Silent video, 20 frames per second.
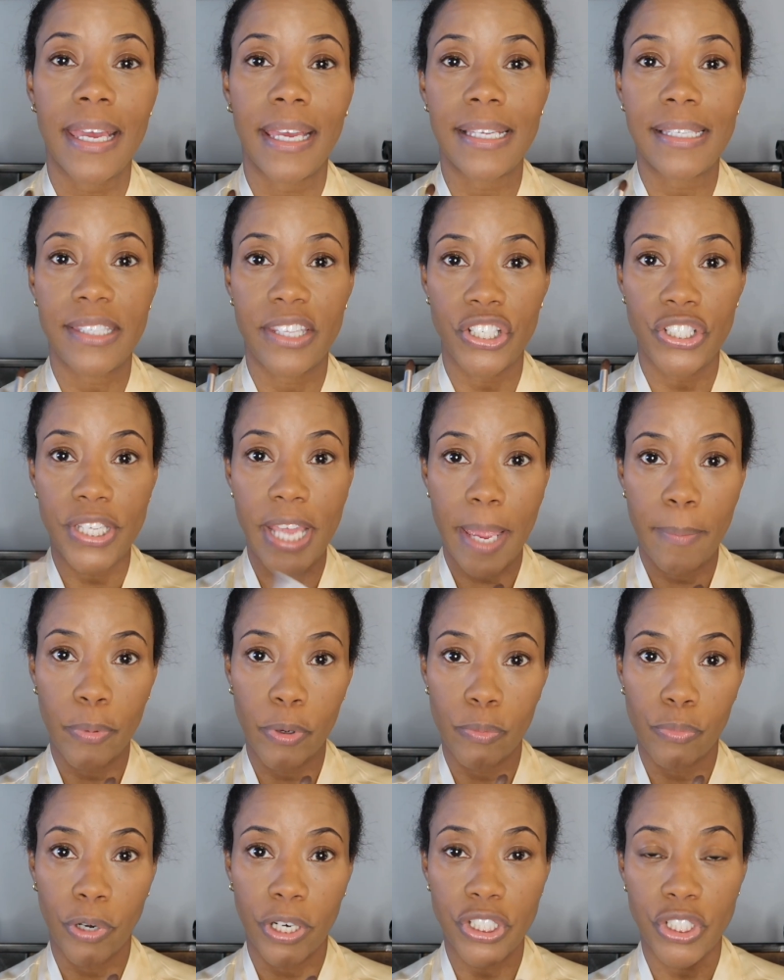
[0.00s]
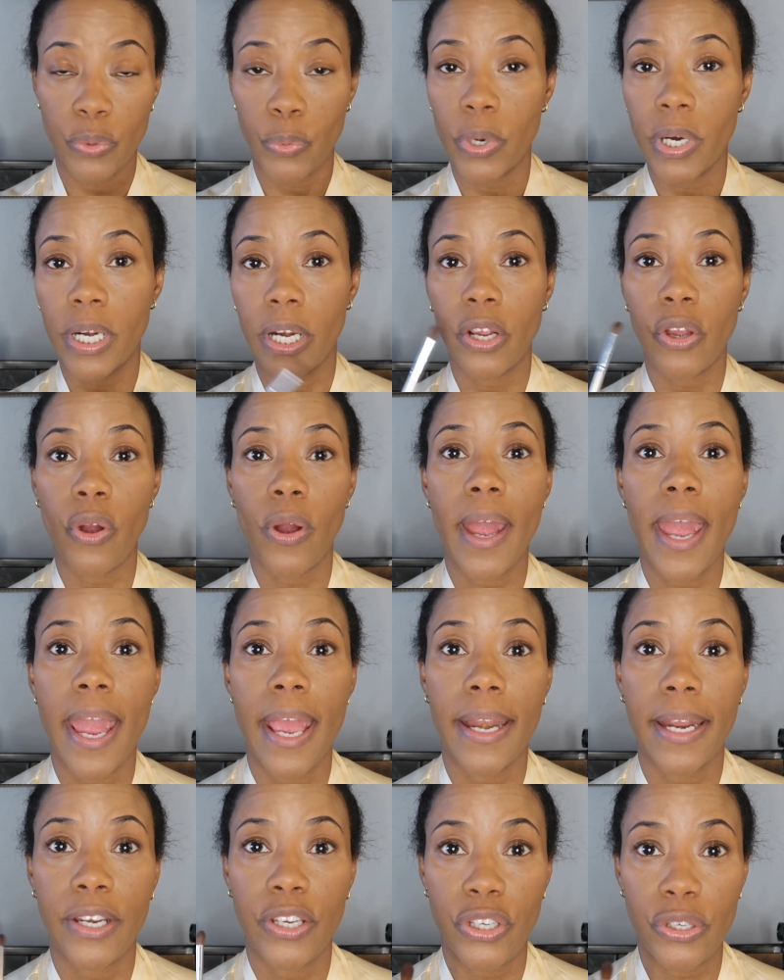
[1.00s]
is the tapered brush and we're gonna go
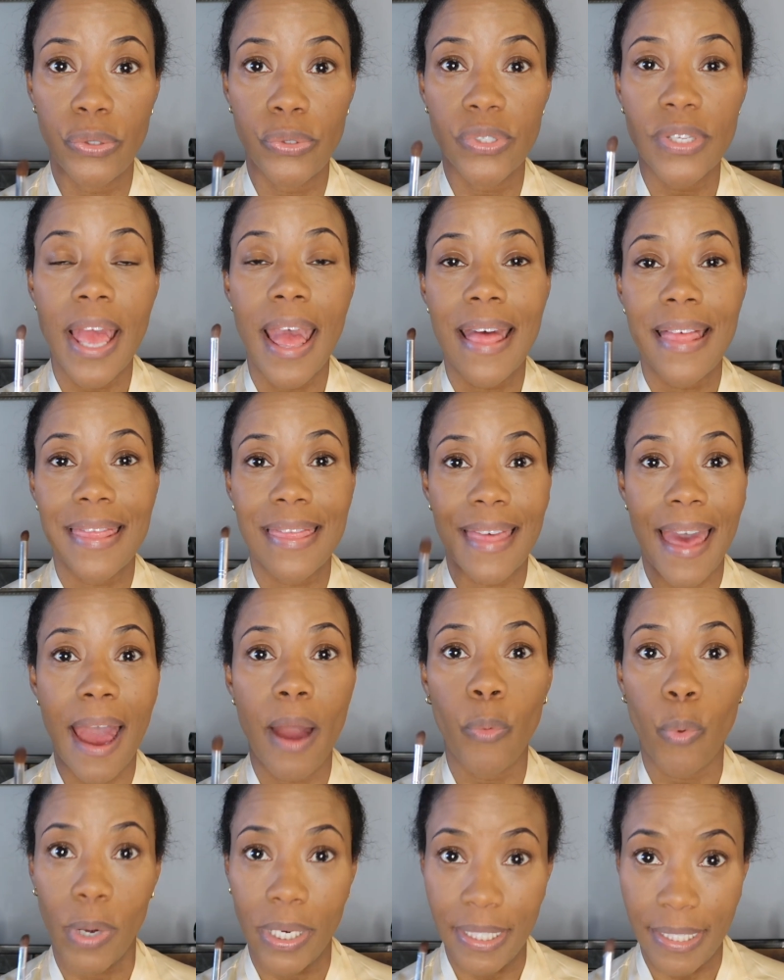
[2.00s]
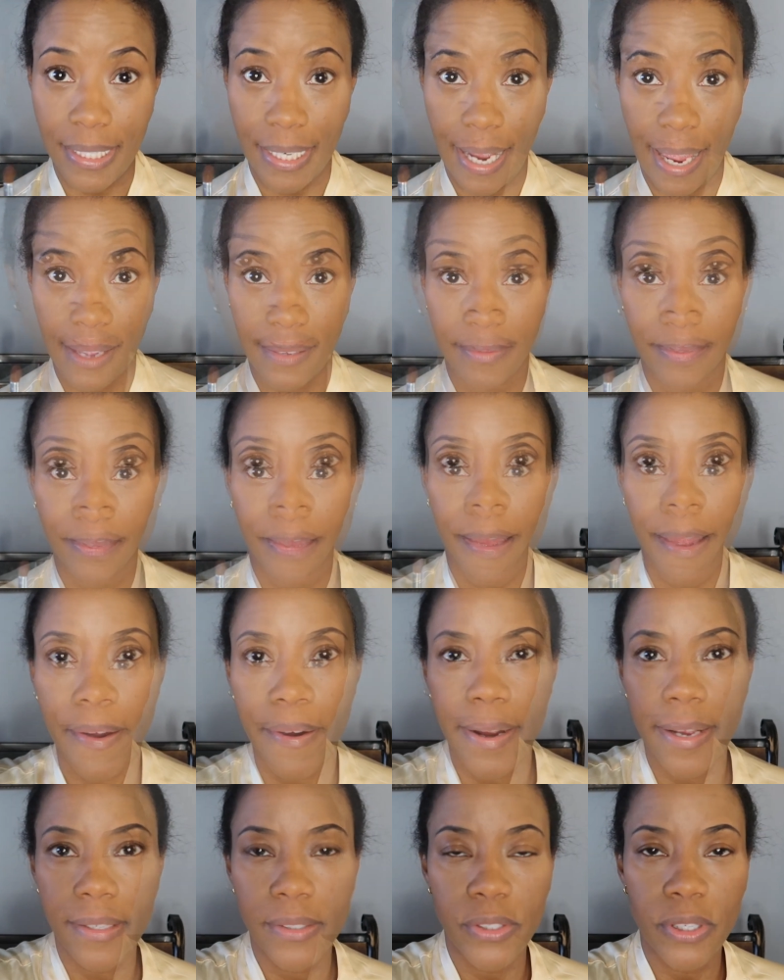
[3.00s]
ahead and use that one today. All
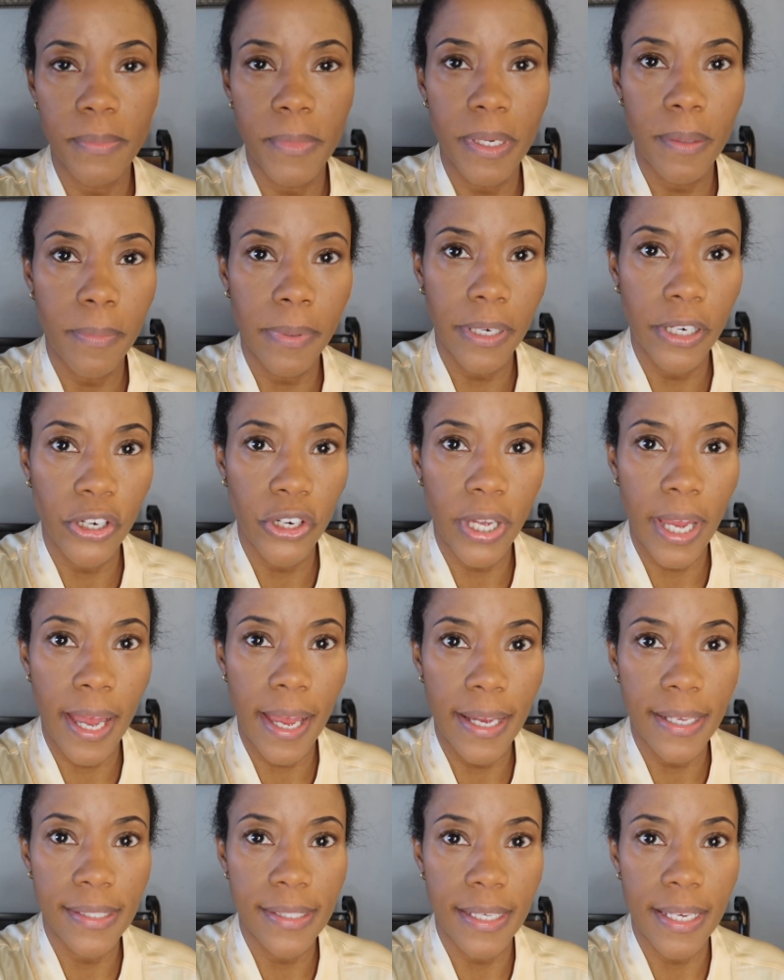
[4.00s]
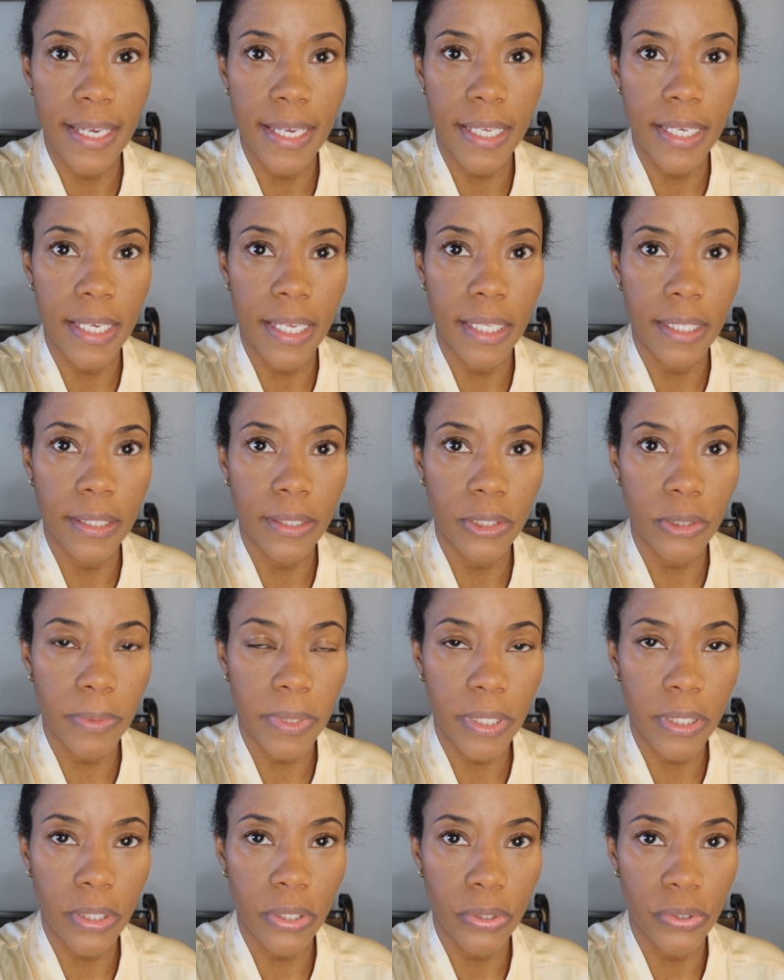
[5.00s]
right, so I'm gonna bring you guys in a little
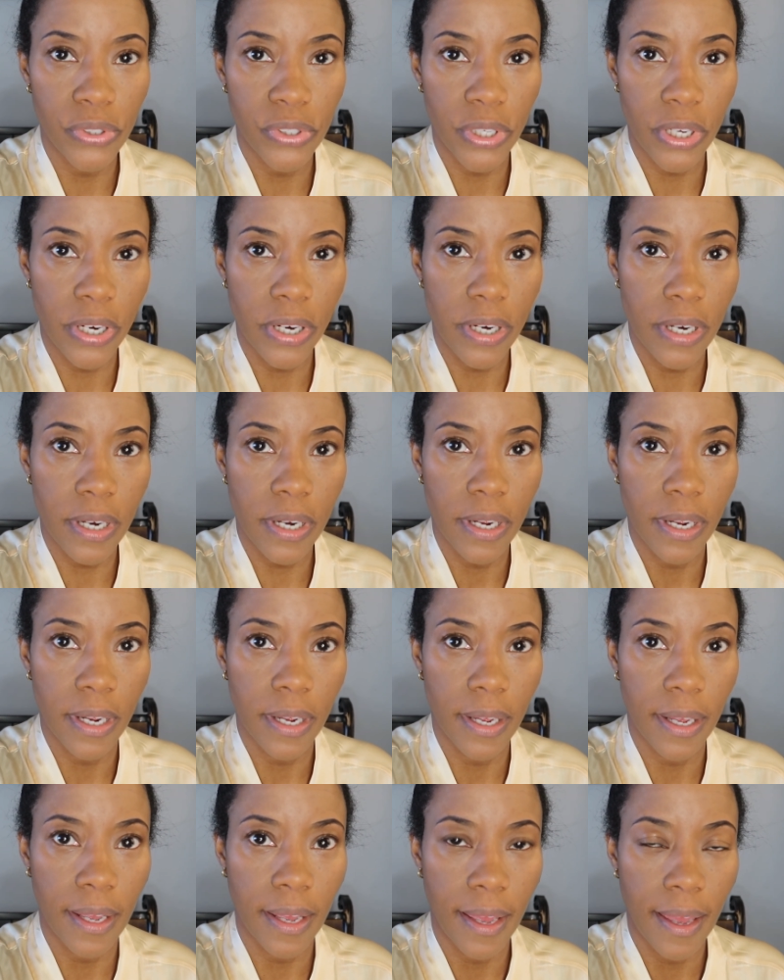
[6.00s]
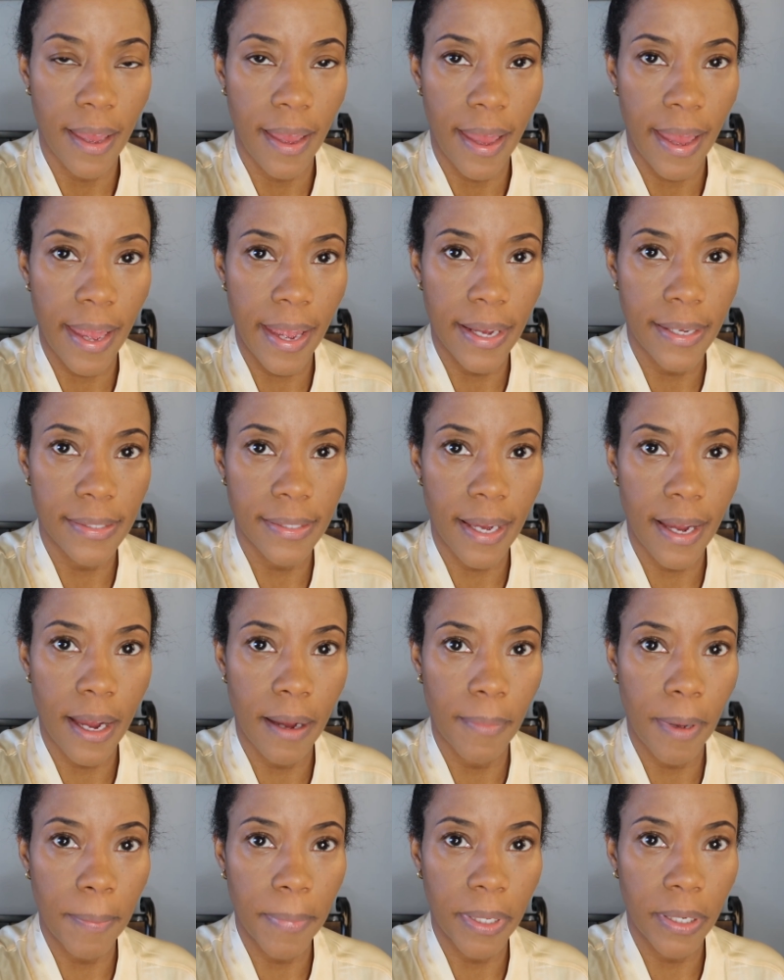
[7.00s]
bit closer and
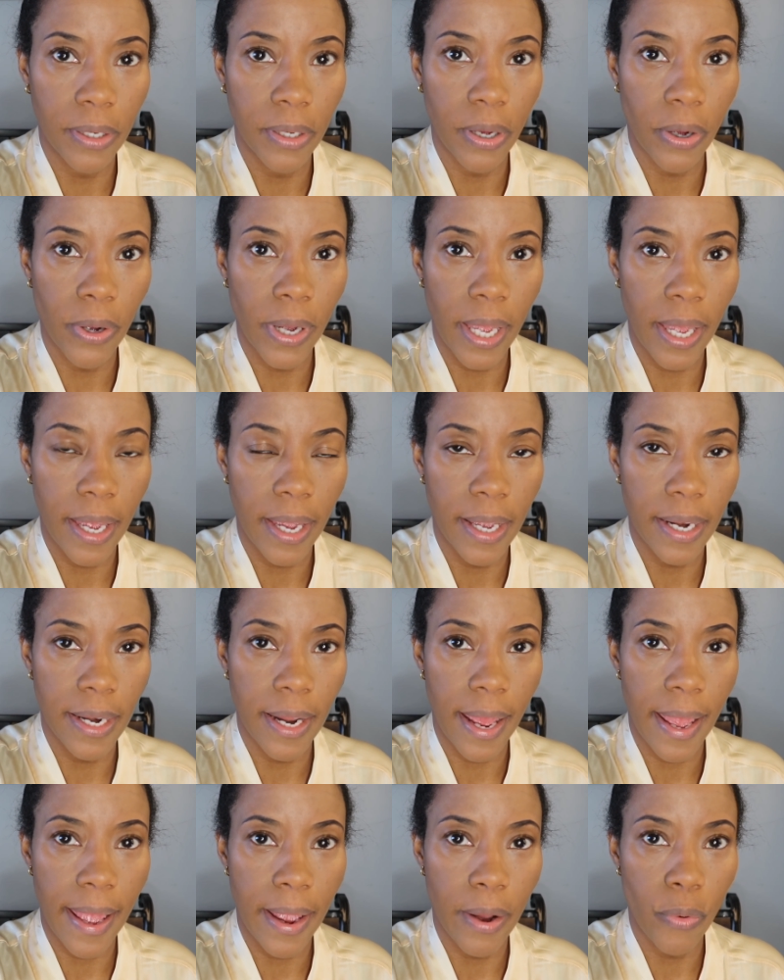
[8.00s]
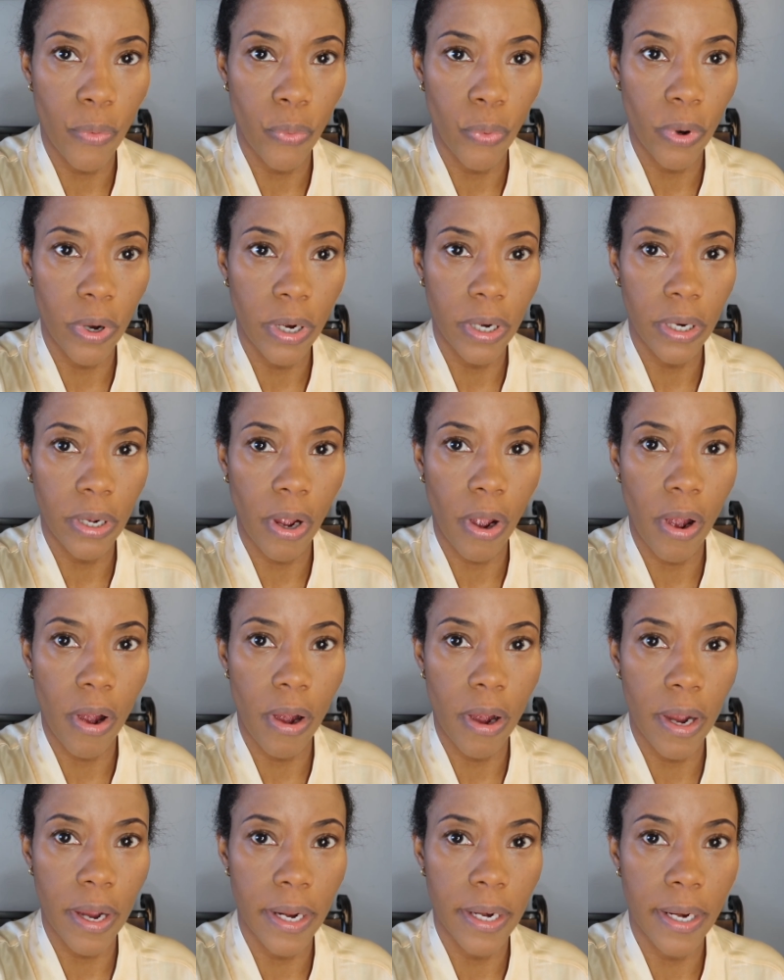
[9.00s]
I'm gonna go ahead and work
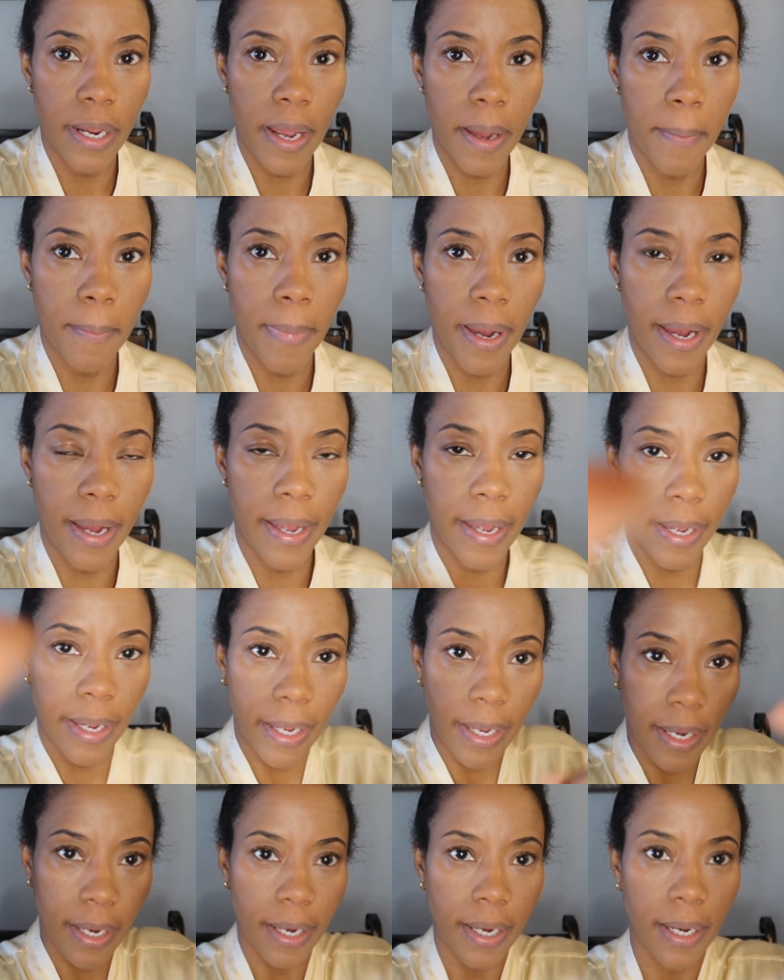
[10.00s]
on my,